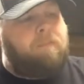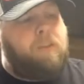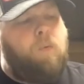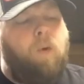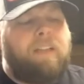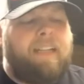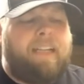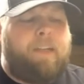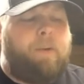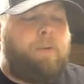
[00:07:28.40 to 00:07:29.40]
One
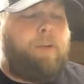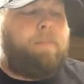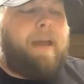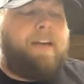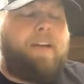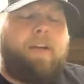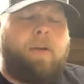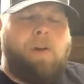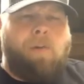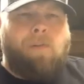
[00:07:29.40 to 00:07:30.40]
thing you may
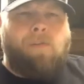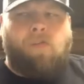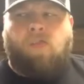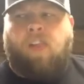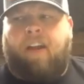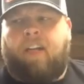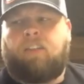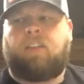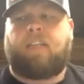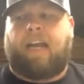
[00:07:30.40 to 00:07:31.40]
do
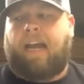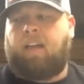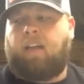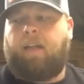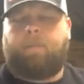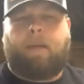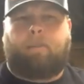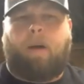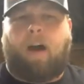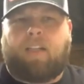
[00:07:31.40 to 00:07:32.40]
is you can add a little bit
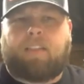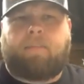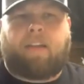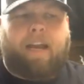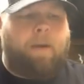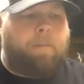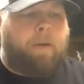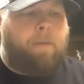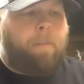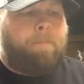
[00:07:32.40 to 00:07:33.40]
of positive
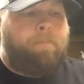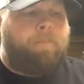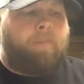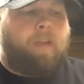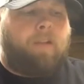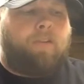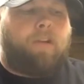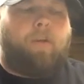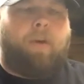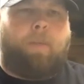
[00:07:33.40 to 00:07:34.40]
camber
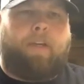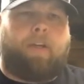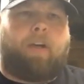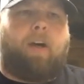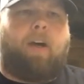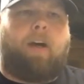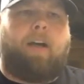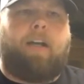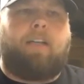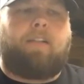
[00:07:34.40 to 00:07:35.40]
so that when your car
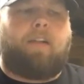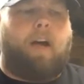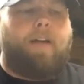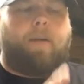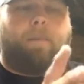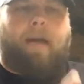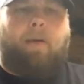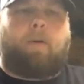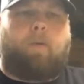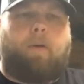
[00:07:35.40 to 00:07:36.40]
is under
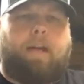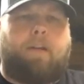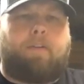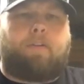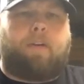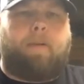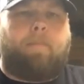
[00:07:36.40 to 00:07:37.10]
power going down the strip,